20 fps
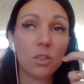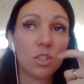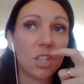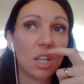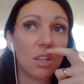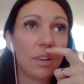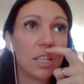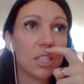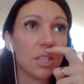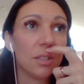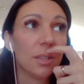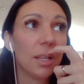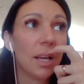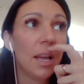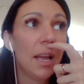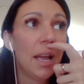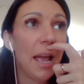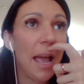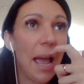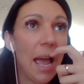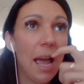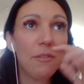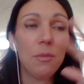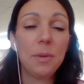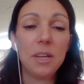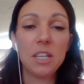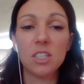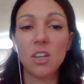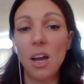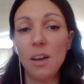the older generation that
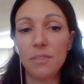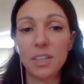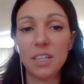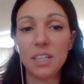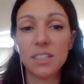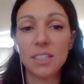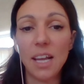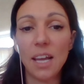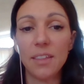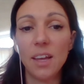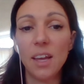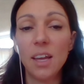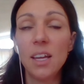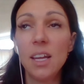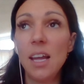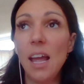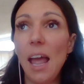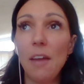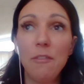everybody's got everything together